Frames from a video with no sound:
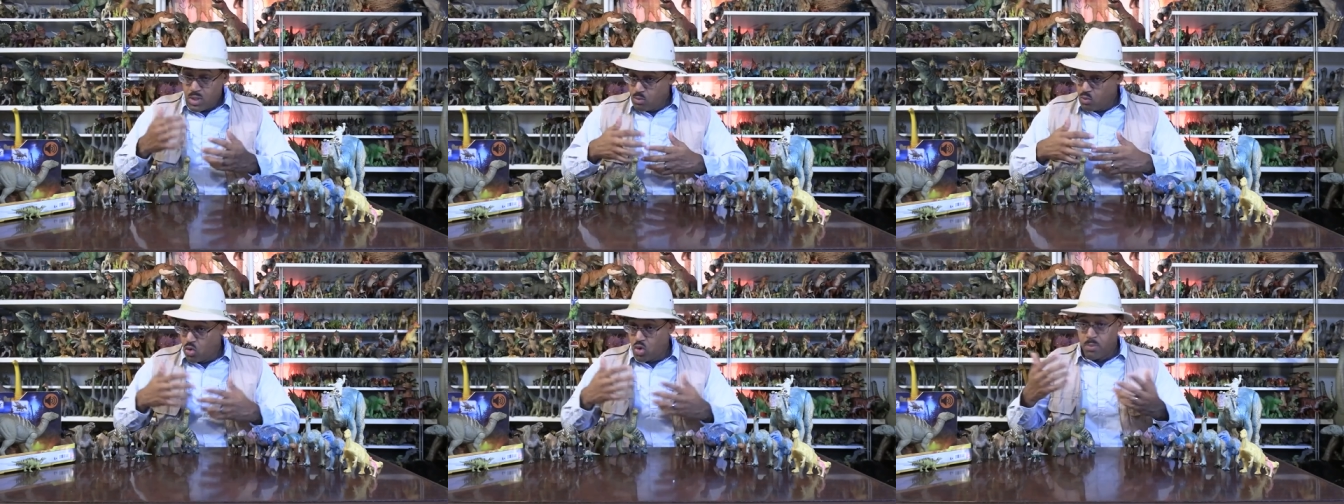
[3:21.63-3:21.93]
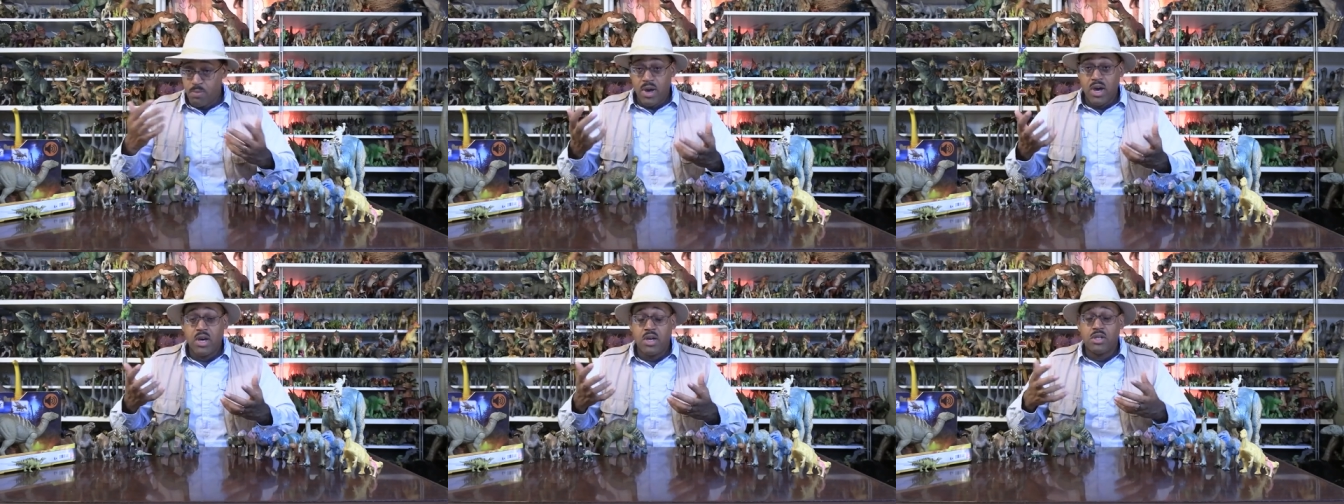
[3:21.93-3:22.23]
more
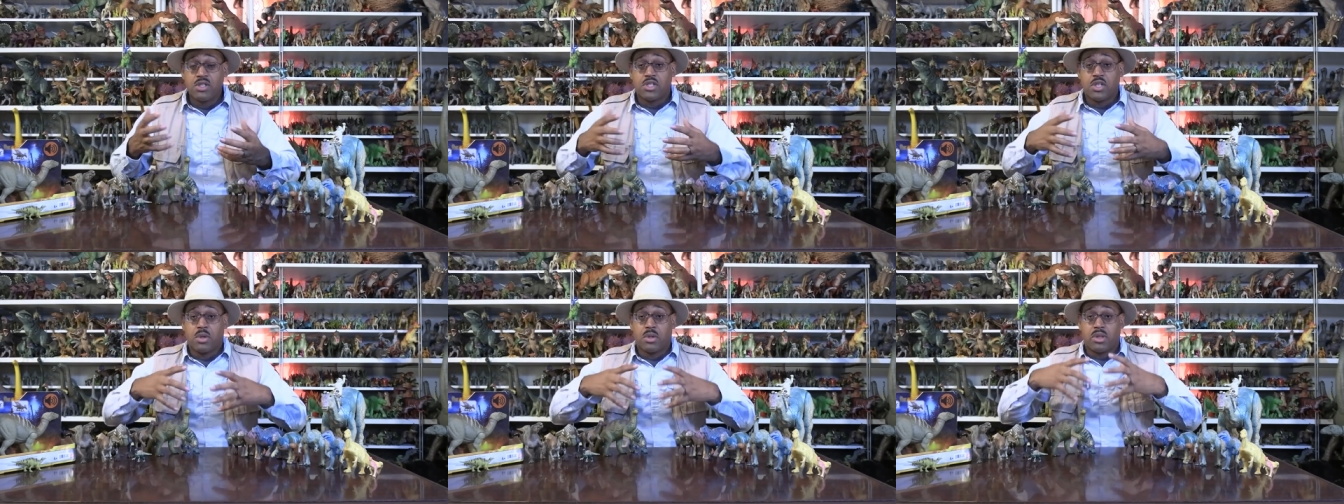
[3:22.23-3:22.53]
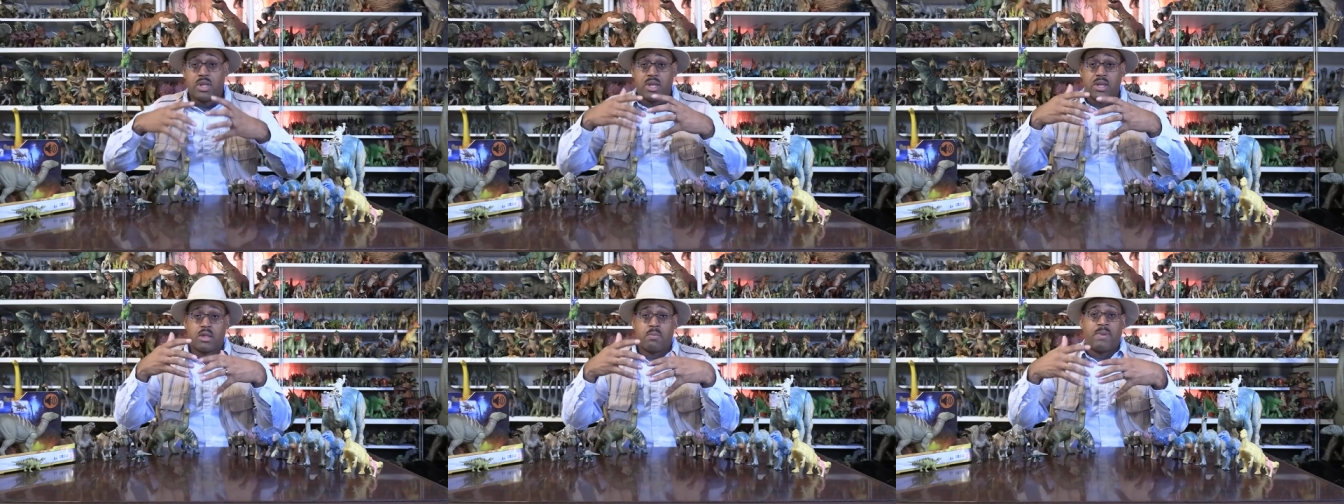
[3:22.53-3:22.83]
bones. So you'll
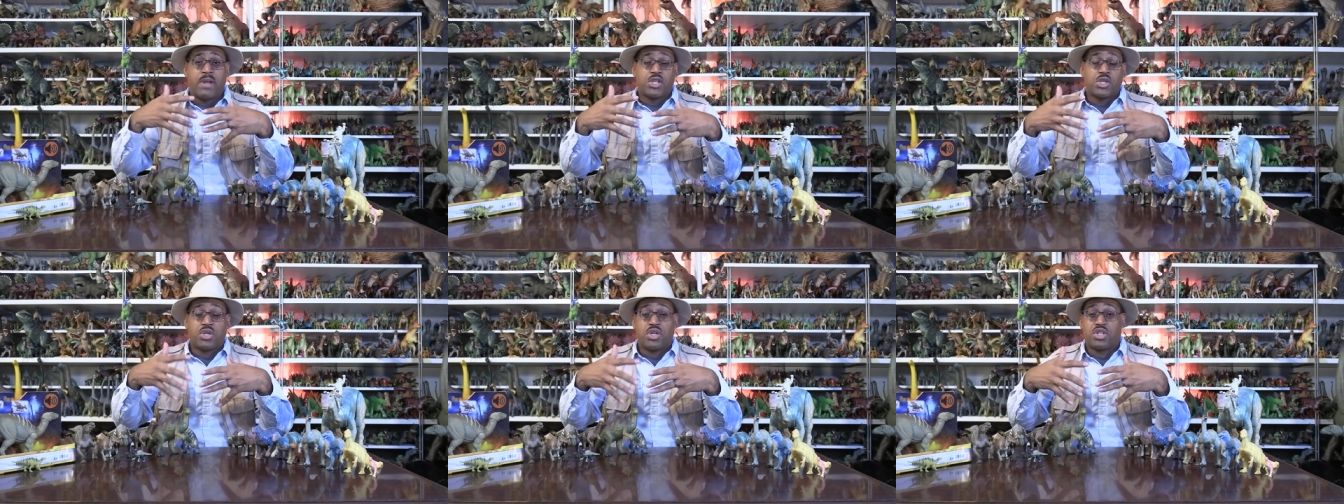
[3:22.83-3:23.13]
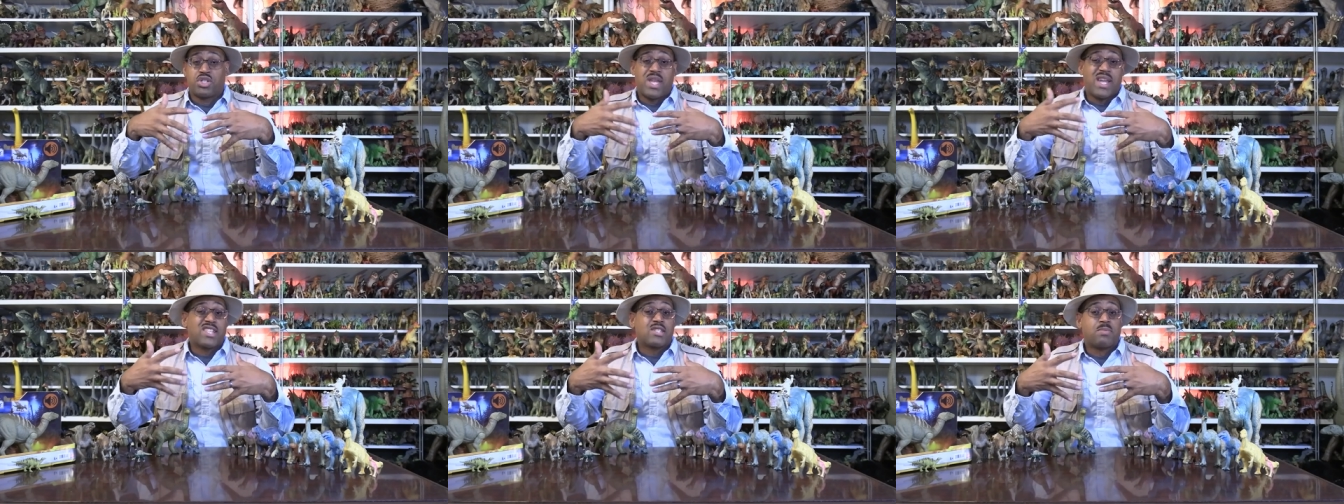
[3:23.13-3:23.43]
see this picture in
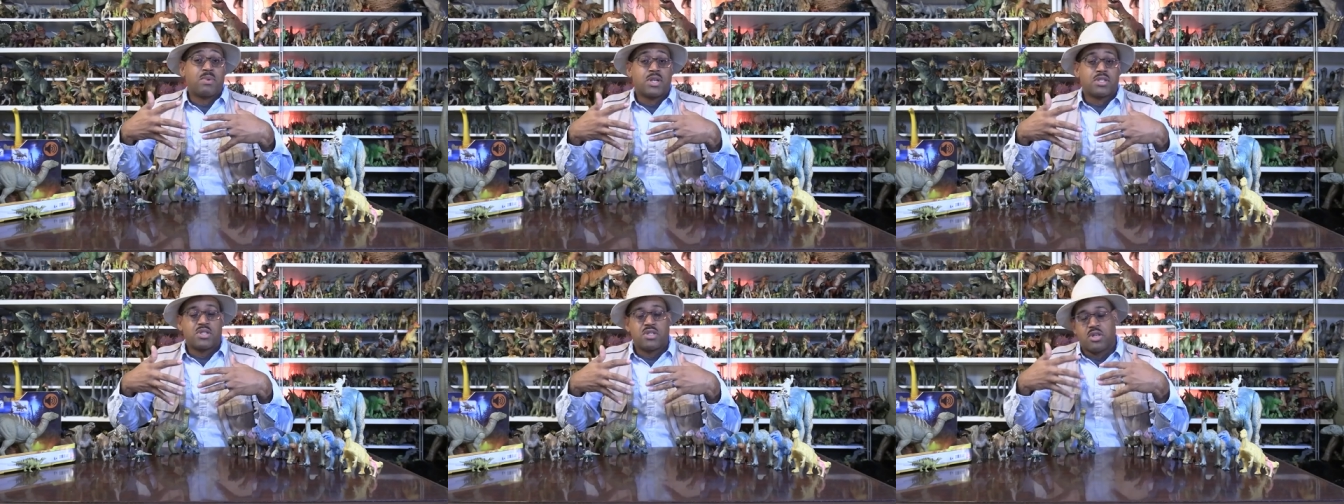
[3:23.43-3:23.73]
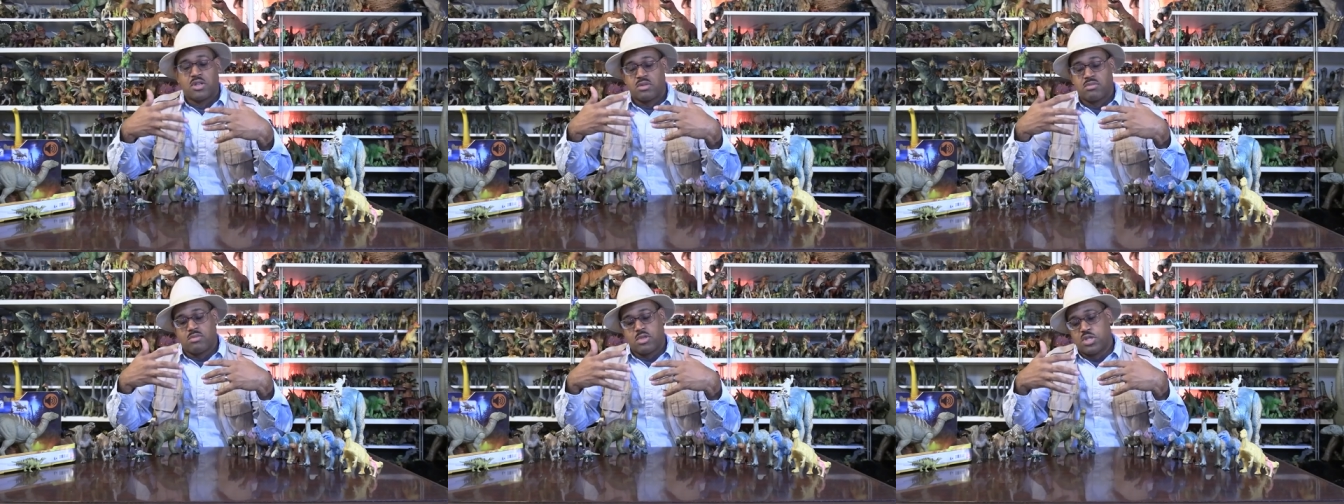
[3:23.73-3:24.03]
your textbooks or
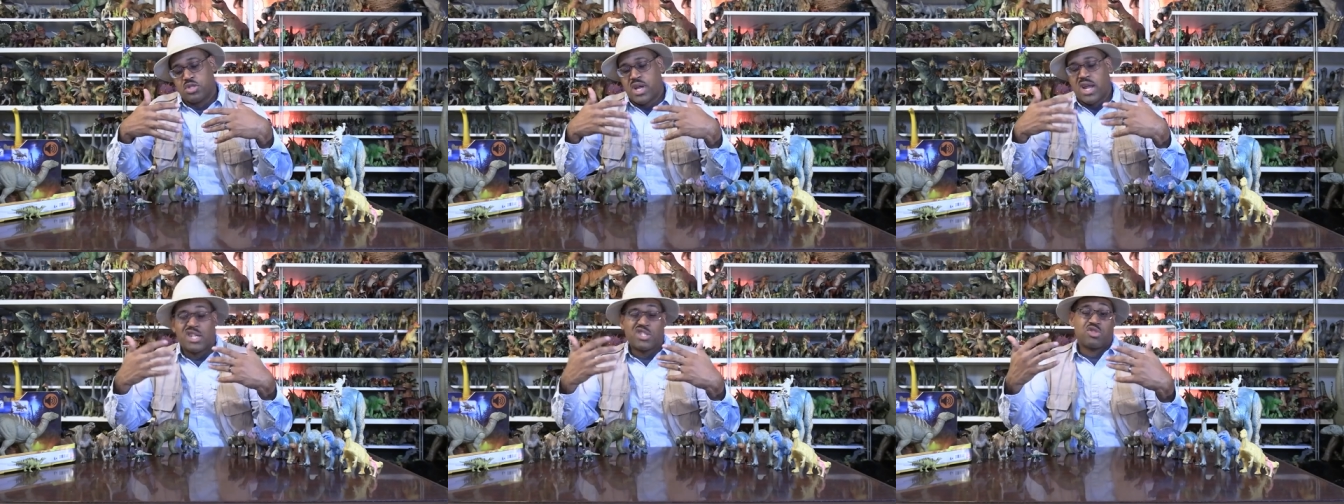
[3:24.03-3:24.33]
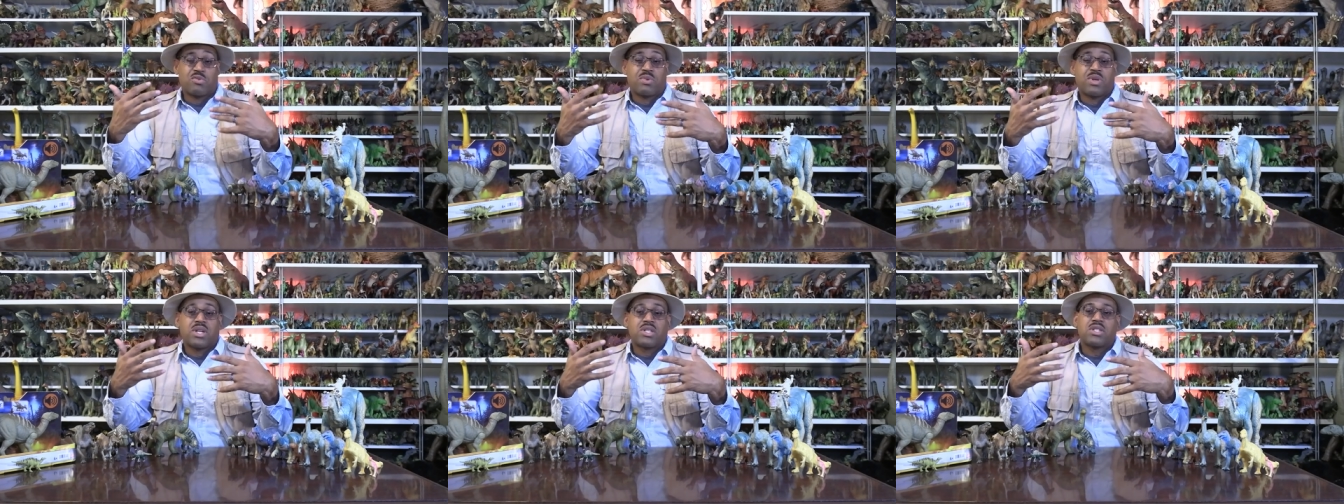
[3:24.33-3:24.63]
your, your
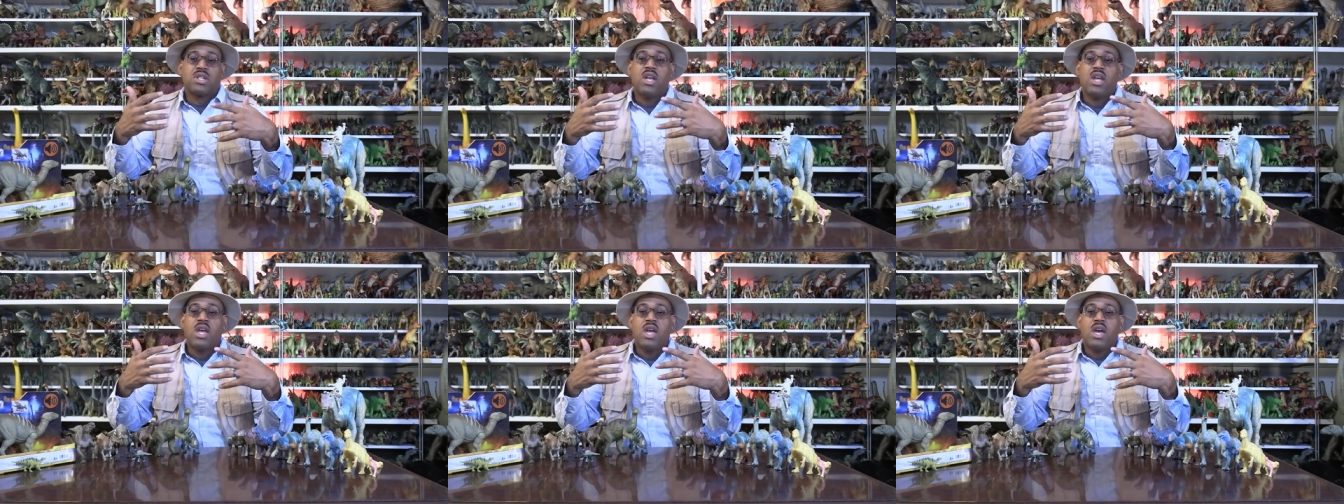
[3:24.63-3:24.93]
dinosaur books